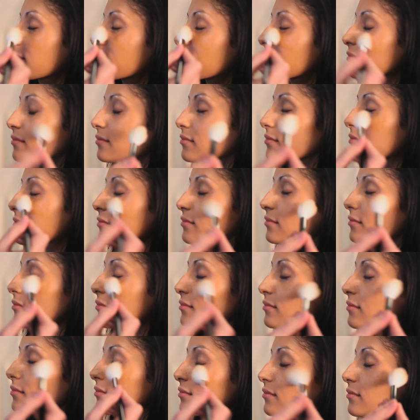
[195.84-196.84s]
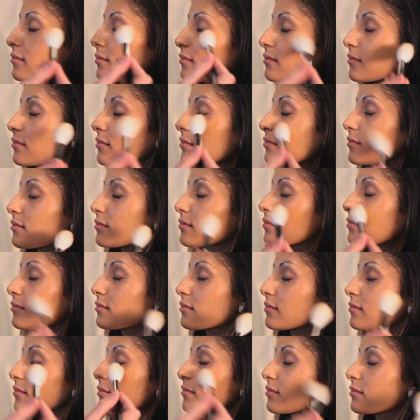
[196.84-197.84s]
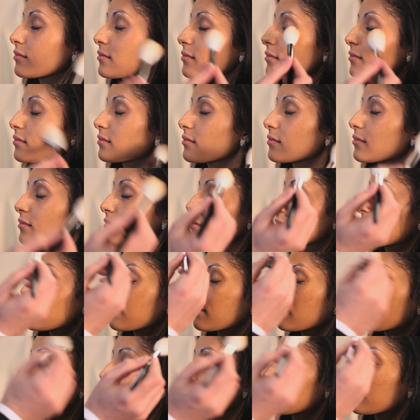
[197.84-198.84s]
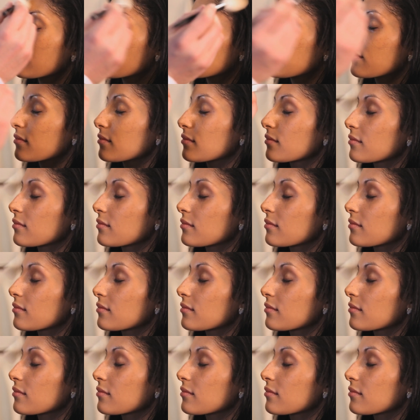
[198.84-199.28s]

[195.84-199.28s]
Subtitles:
I want to take down any excess shine on the face, because